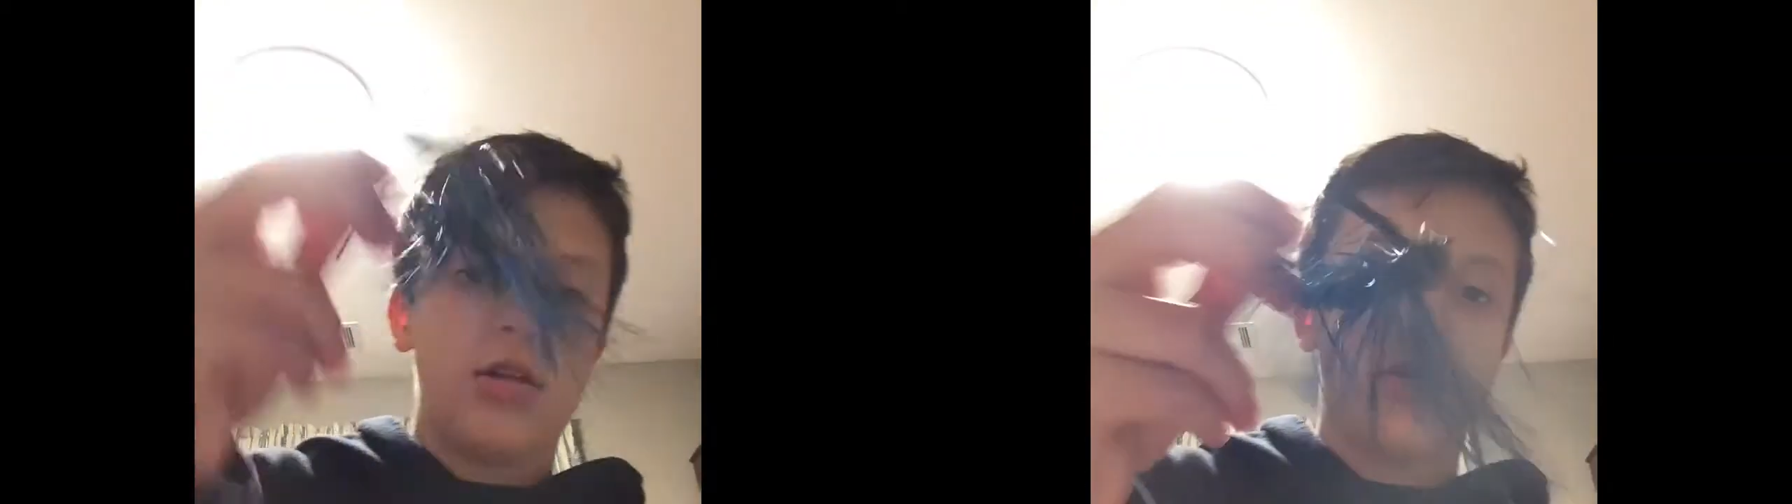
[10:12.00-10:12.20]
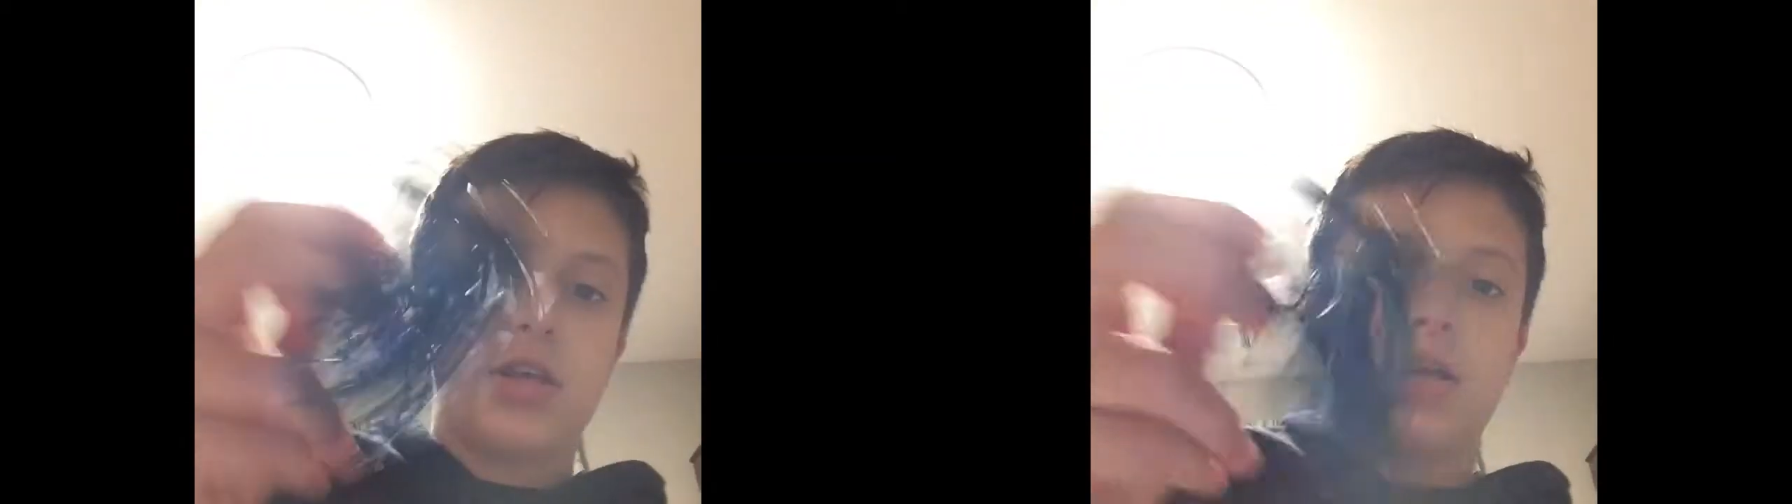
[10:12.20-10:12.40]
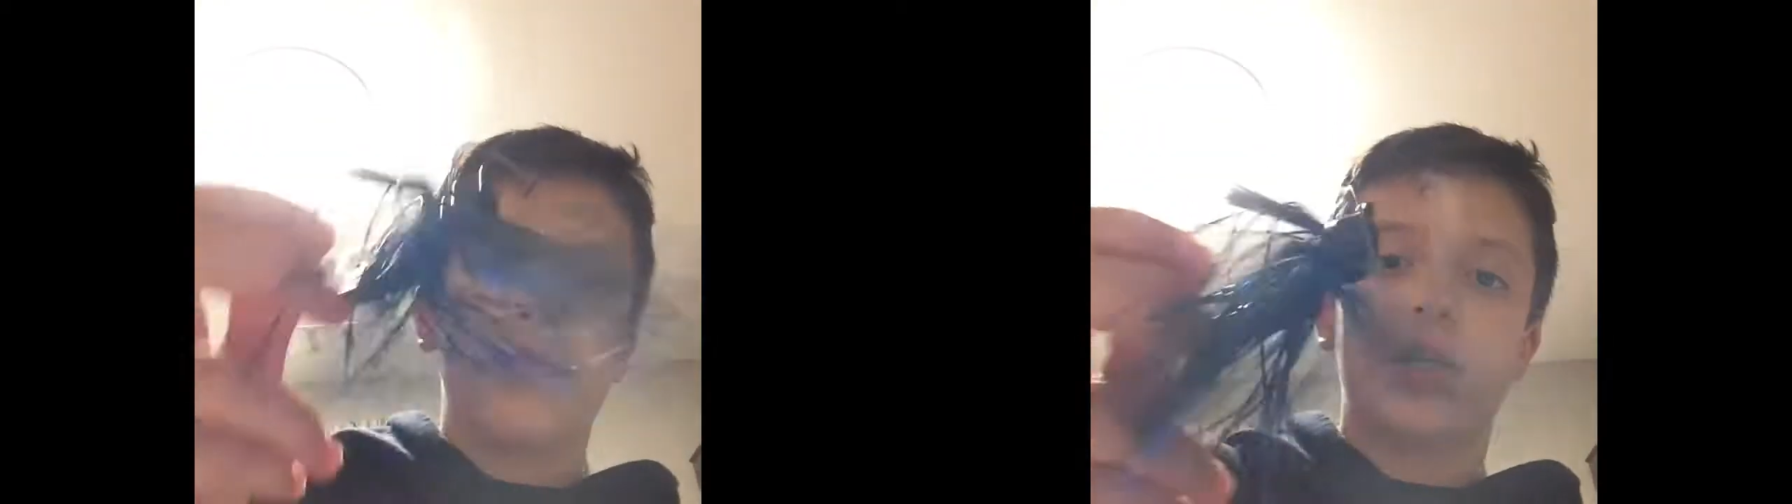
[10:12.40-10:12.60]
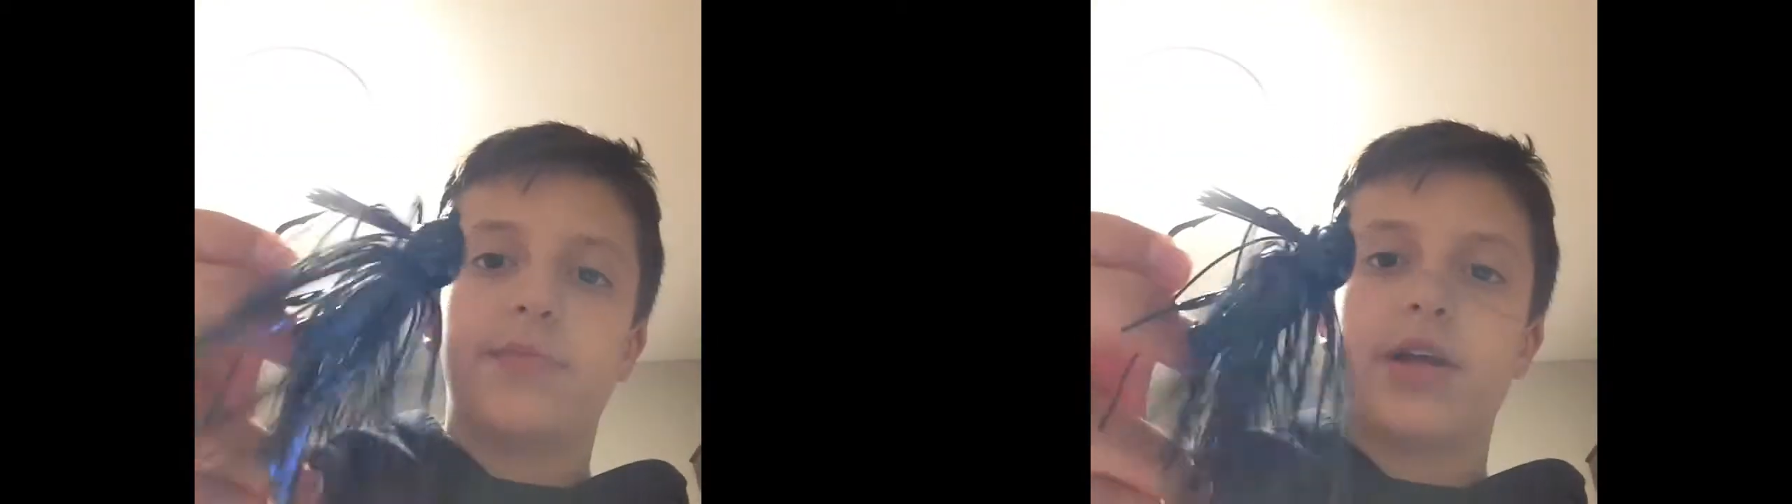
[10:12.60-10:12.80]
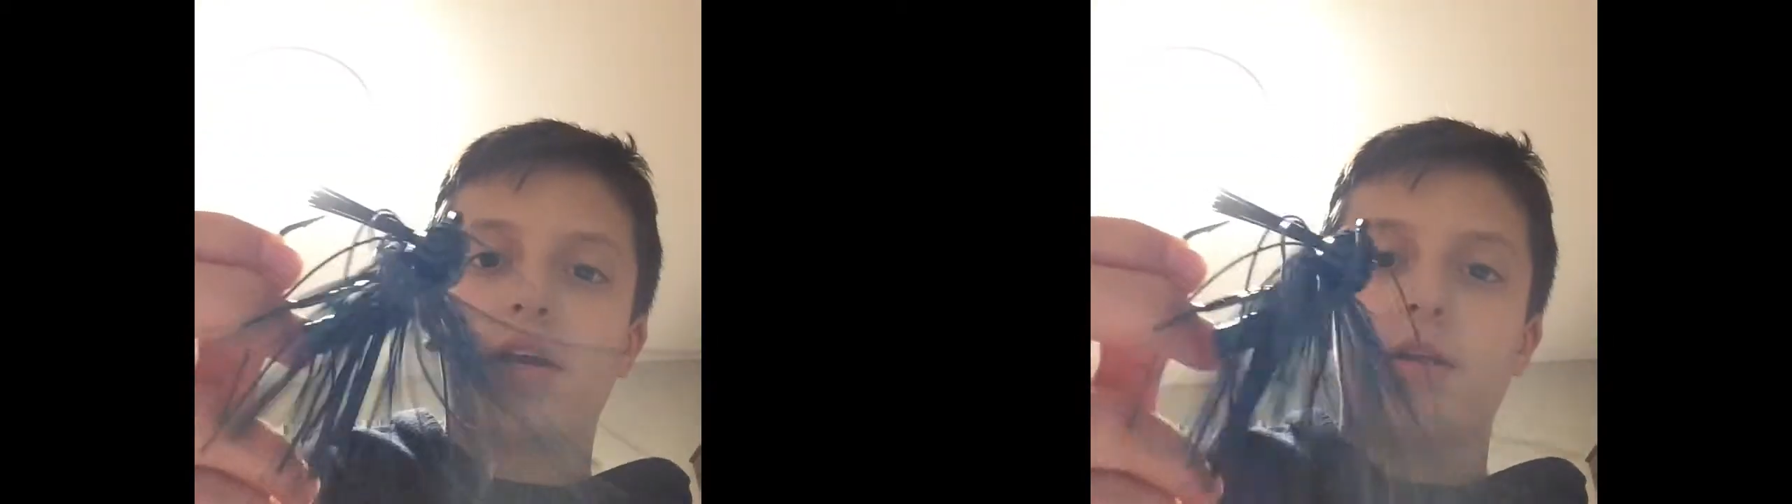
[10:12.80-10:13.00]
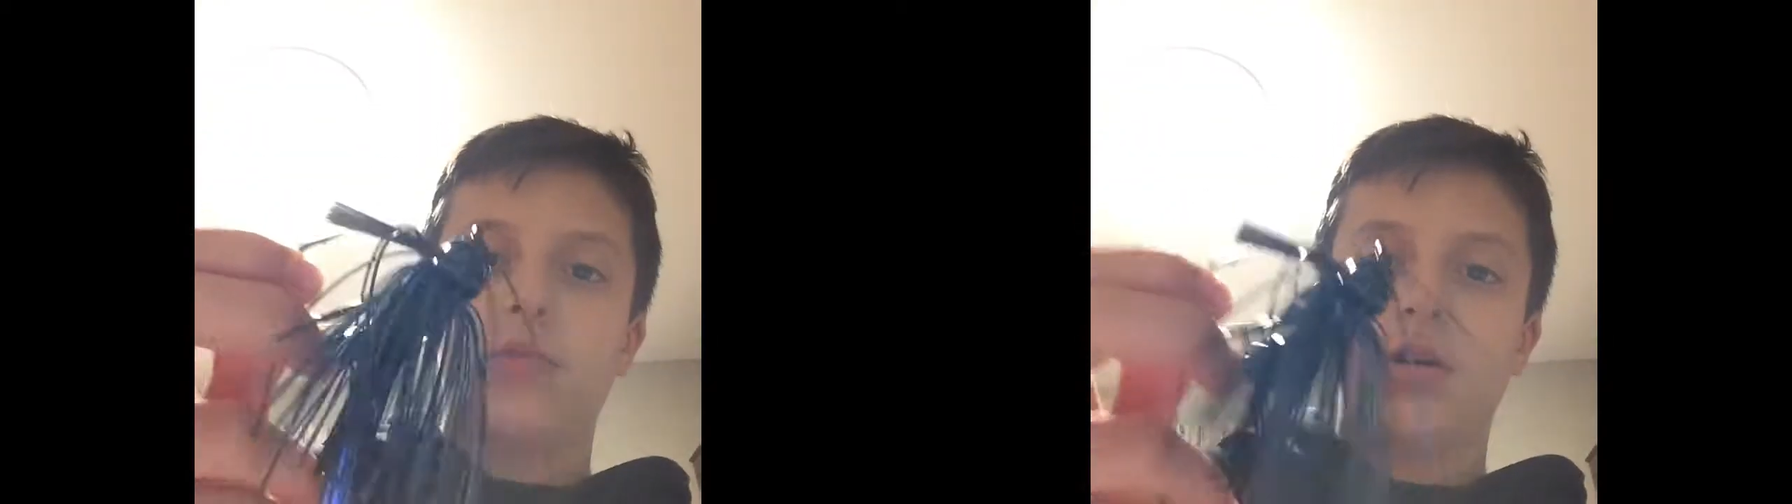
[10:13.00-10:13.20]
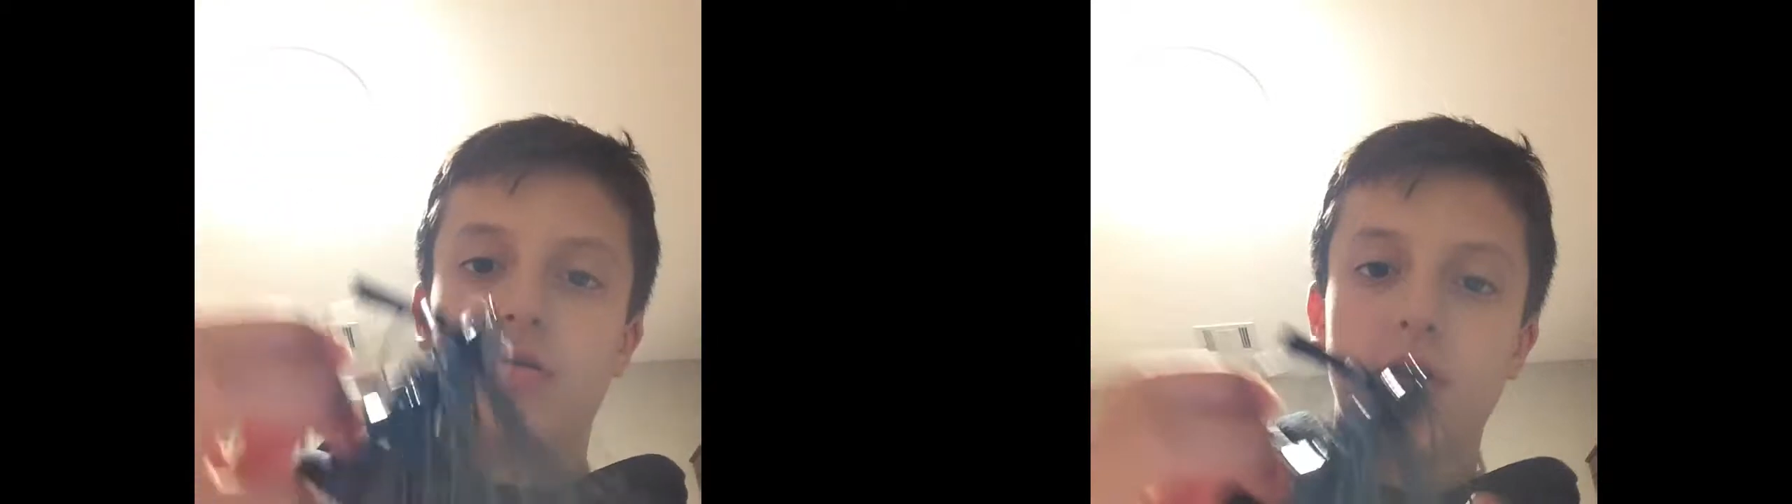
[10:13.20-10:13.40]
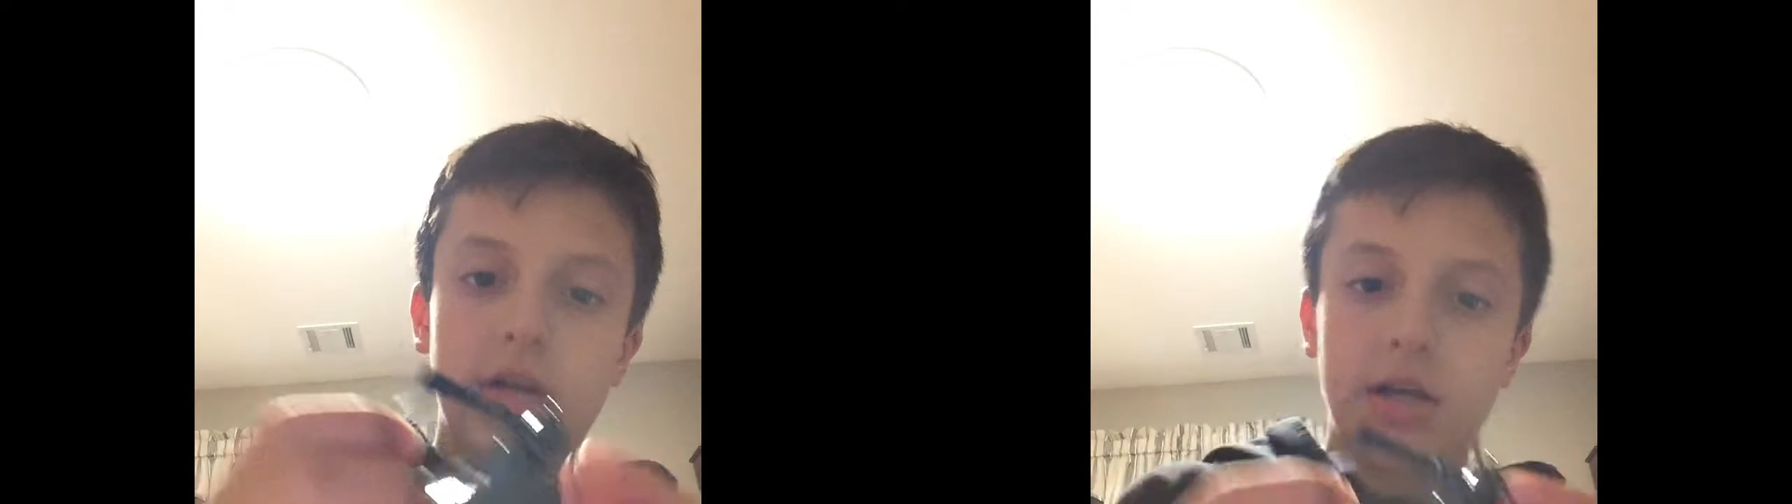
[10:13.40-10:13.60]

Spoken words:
on the thing, but it's black and blue.